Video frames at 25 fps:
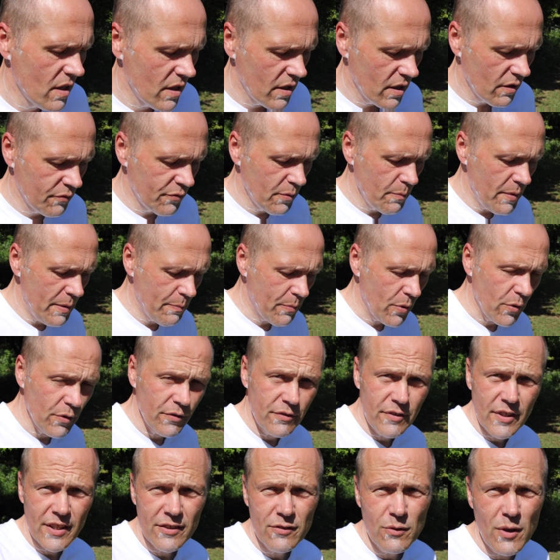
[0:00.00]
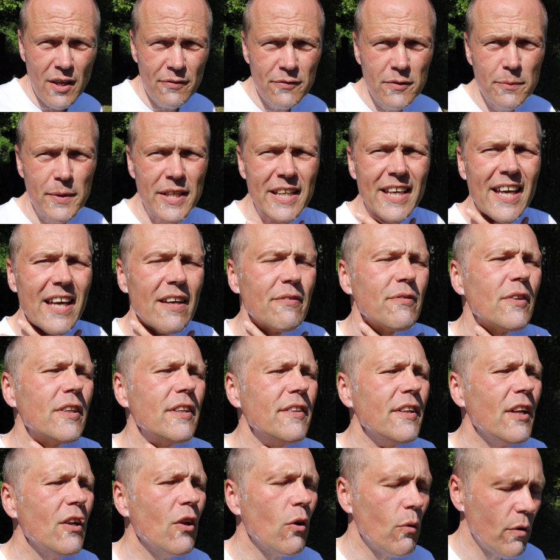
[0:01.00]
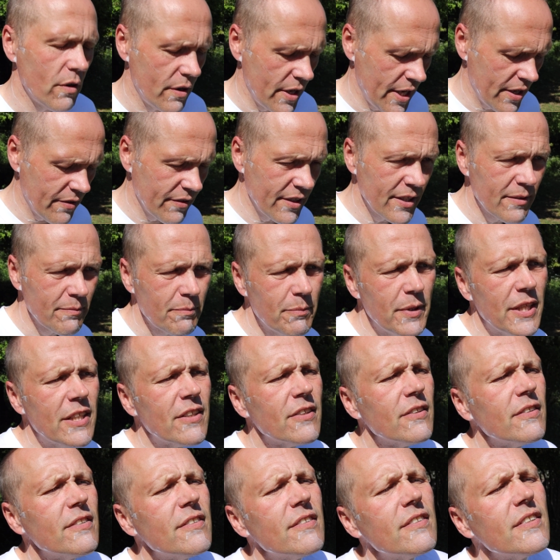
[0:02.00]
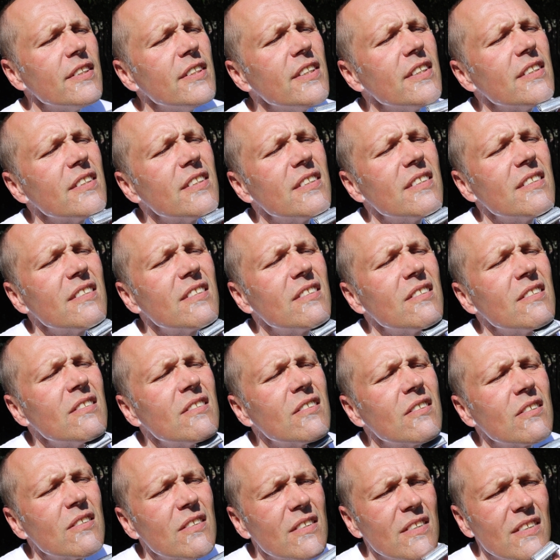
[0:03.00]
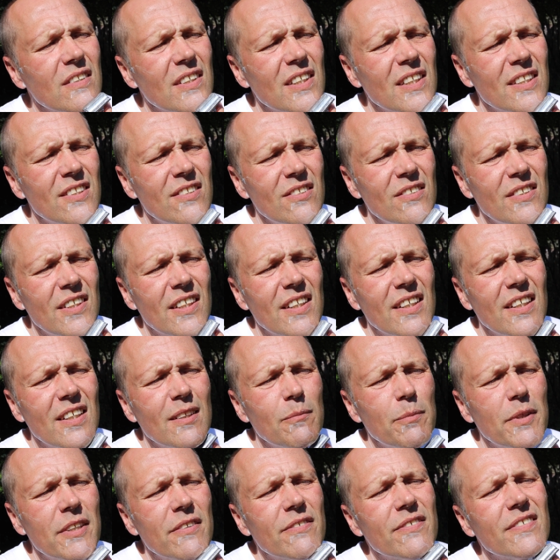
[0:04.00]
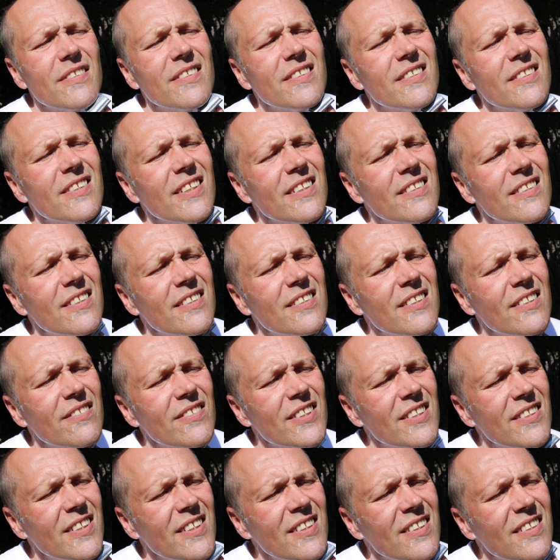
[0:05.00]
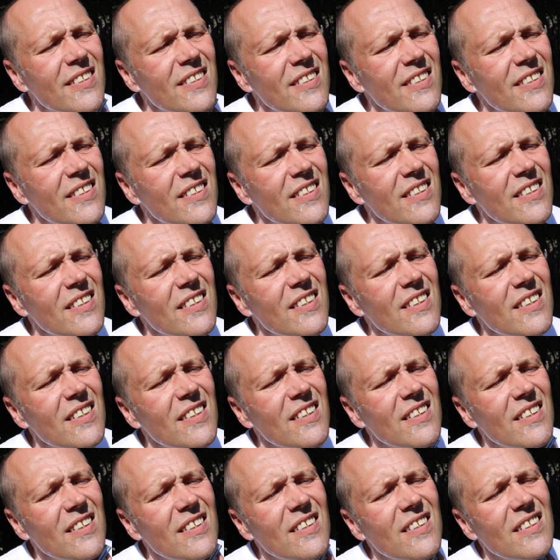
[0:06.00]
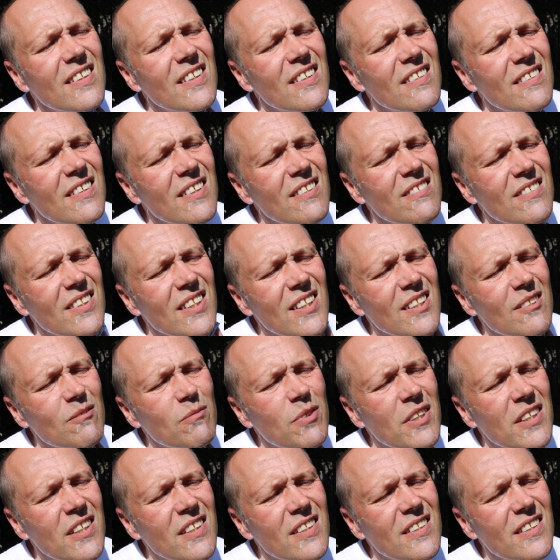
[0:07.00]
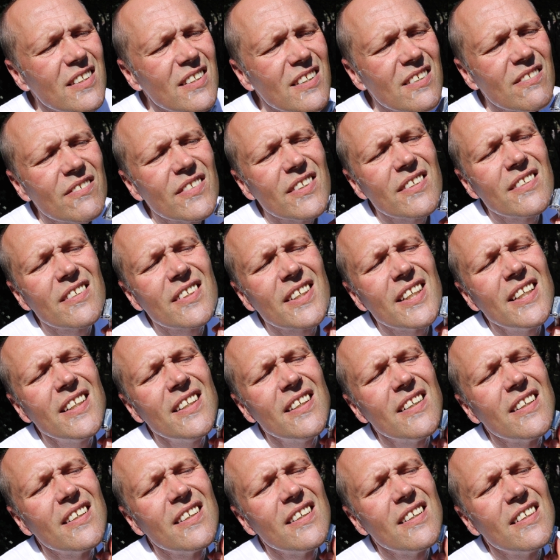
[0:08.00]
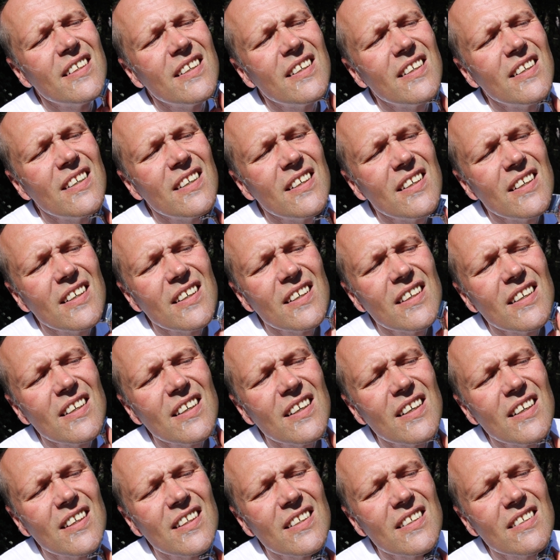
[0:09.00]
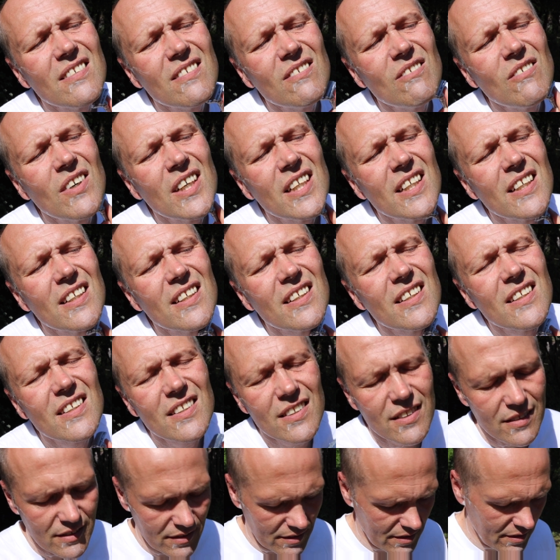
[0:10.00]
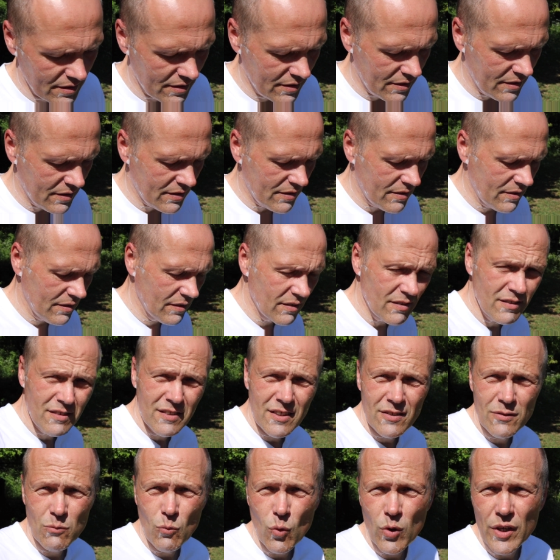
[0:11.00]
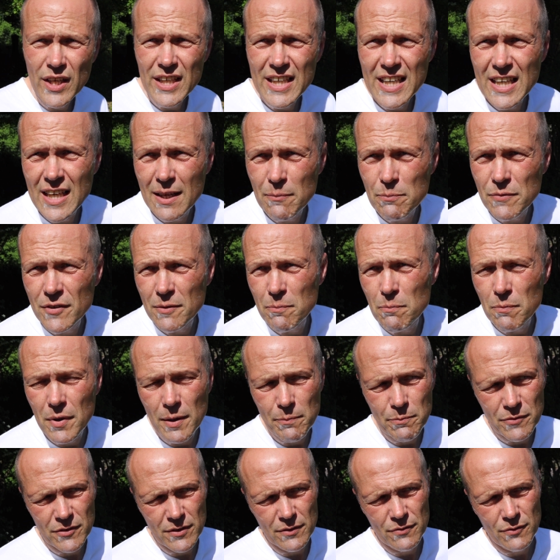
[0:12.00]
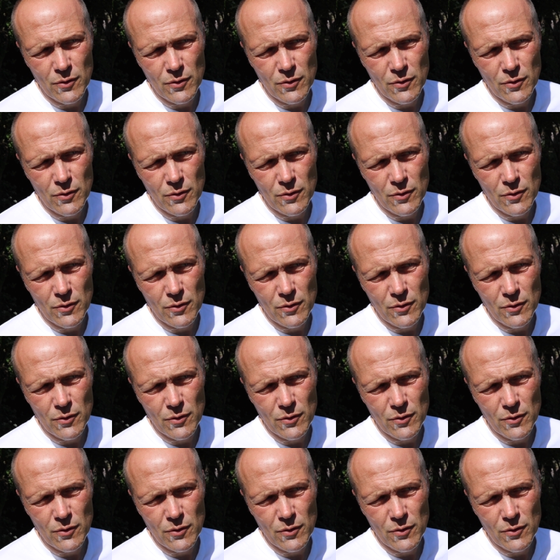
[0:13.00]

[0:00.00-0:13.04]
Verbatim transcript: Now, for me personally, I do have to be careful in the lower area because uh, I do get a little bit of sensitivity around that part of the skin, and one doesn't want any lumps and bumps the